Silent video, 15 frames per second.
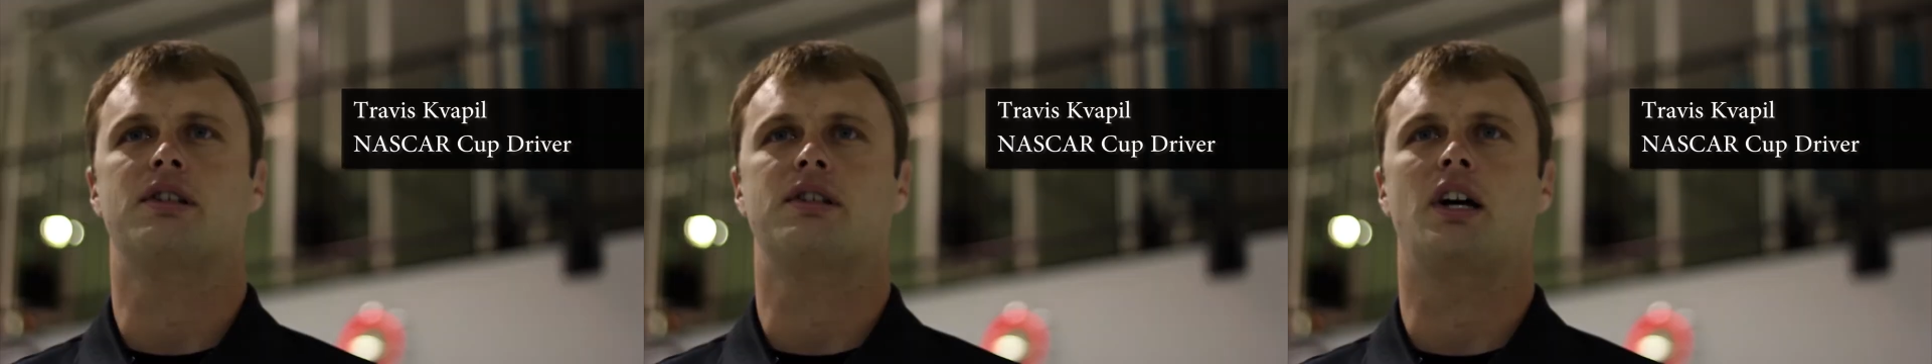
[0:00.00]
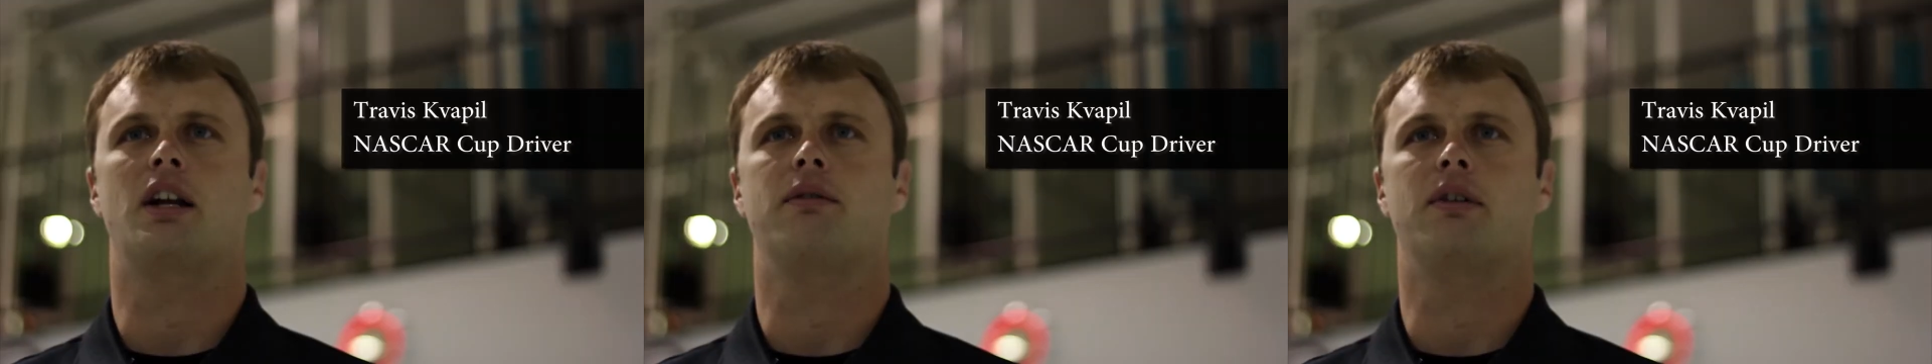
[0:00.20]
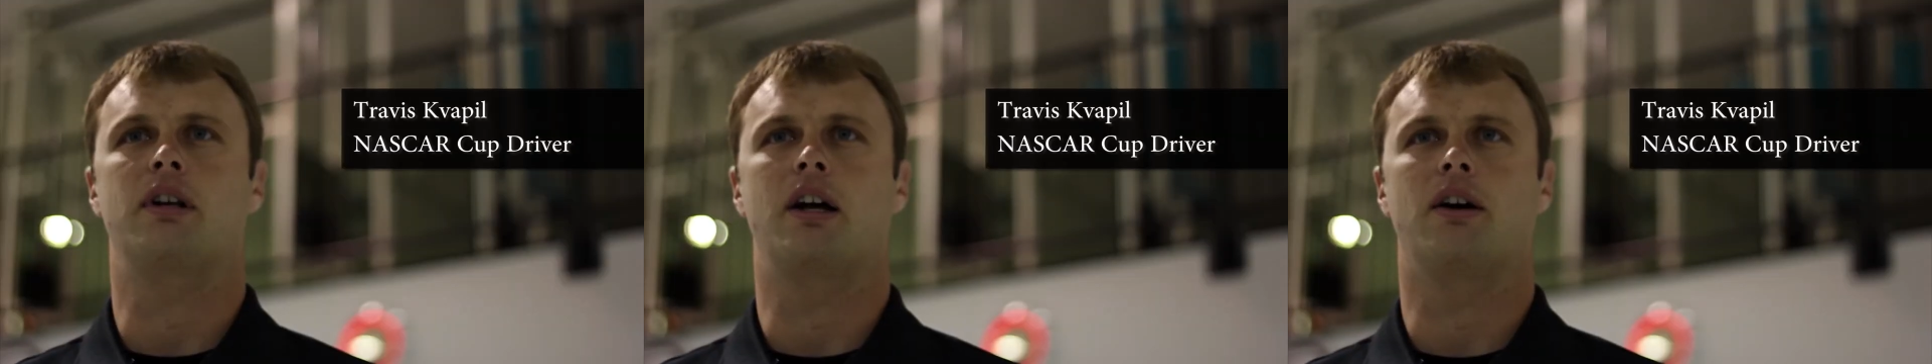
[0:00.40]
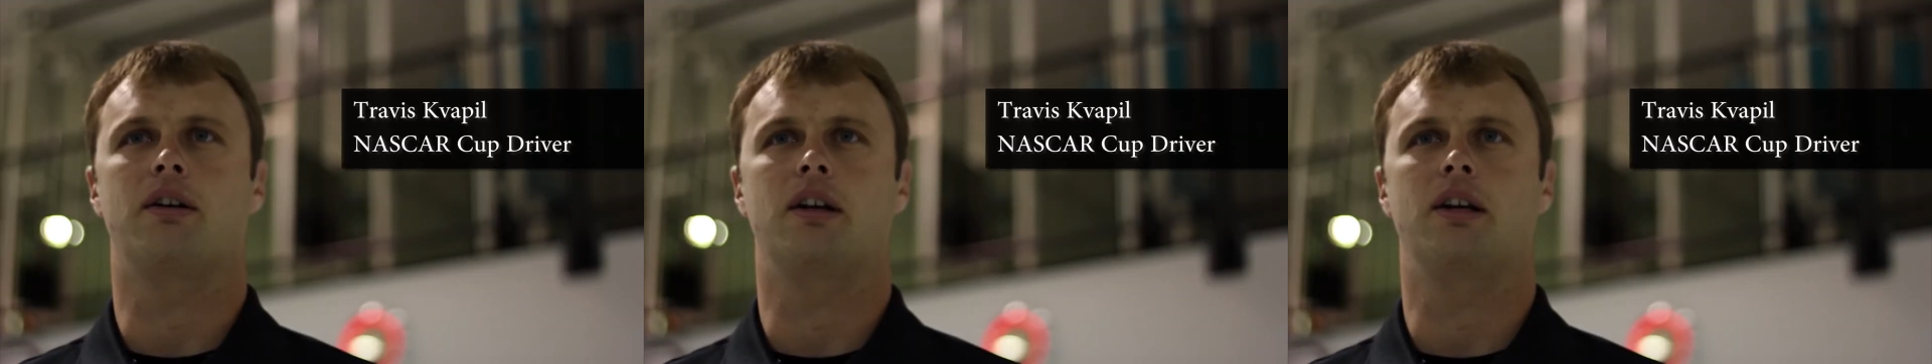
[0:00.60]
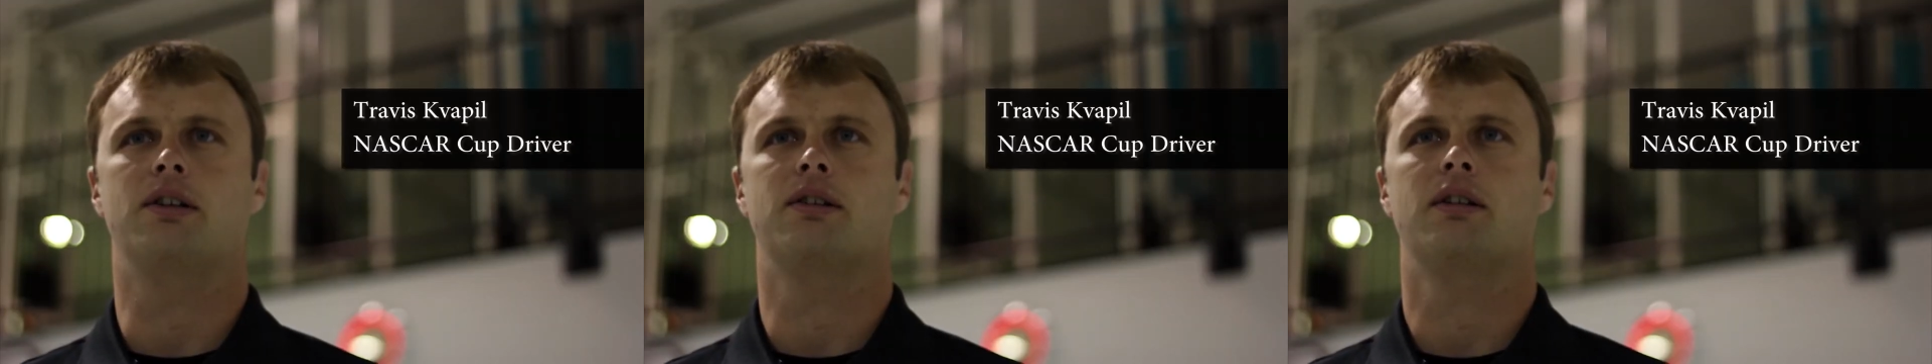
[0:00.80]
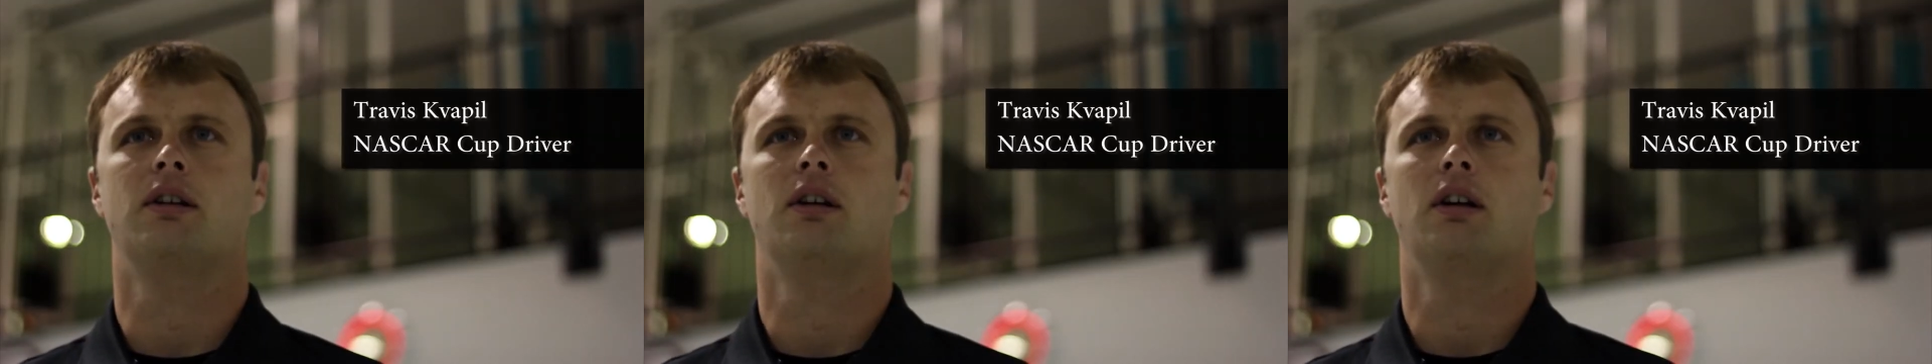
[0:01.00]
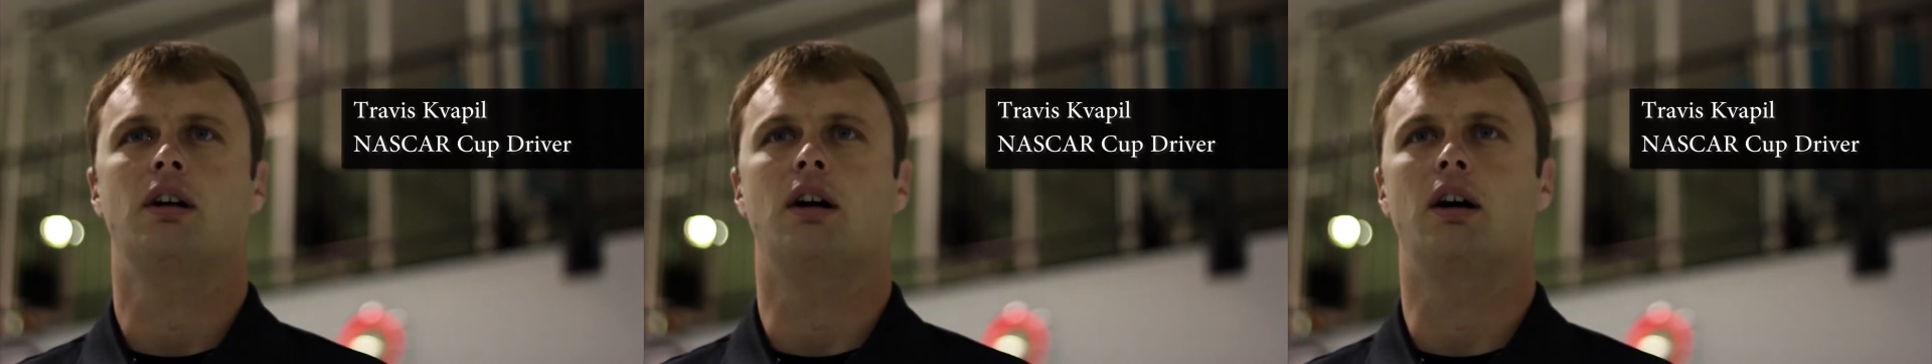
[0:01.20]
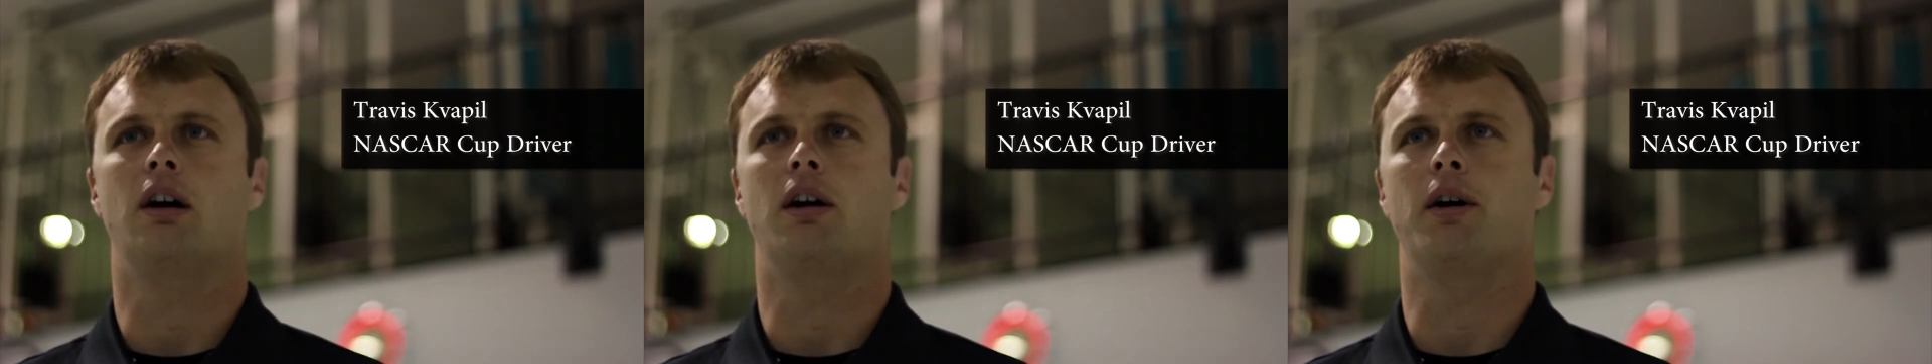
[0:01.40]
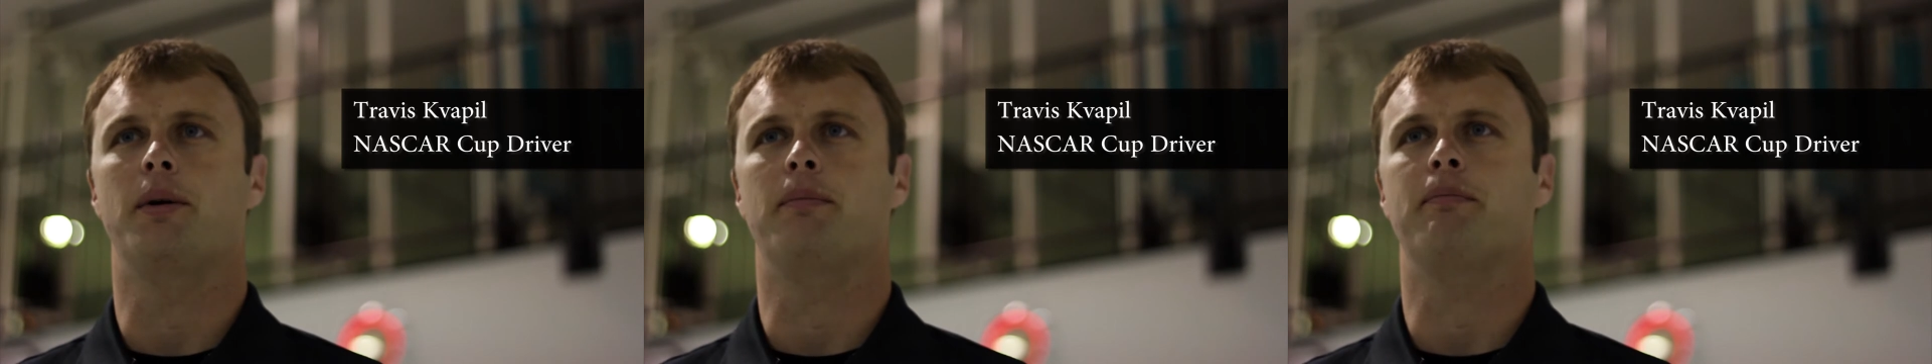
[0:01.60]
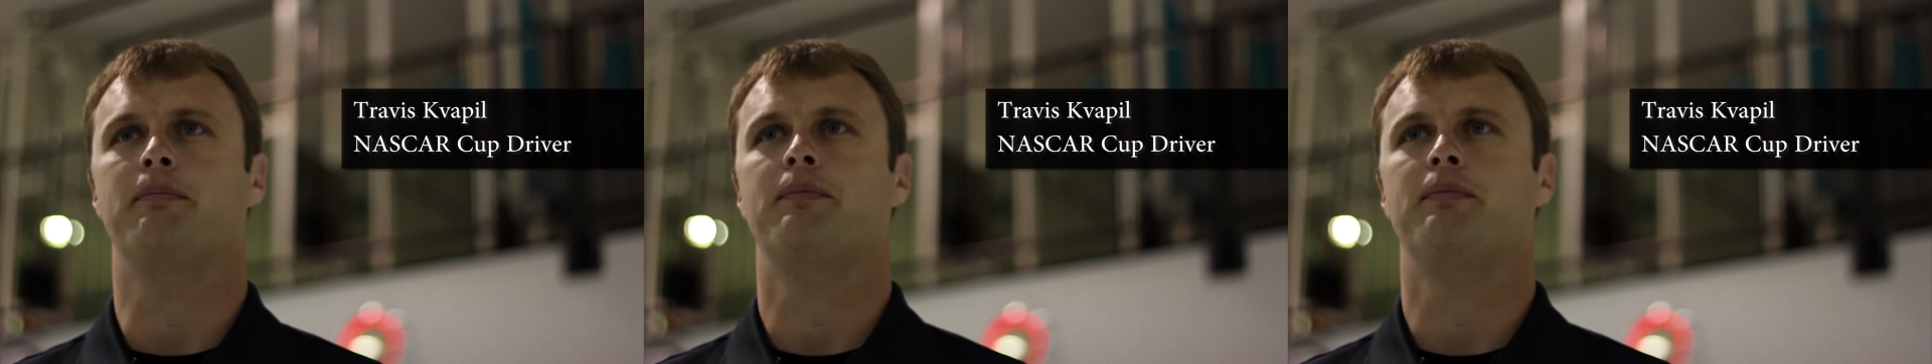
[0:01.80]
side of it nowadays. Um,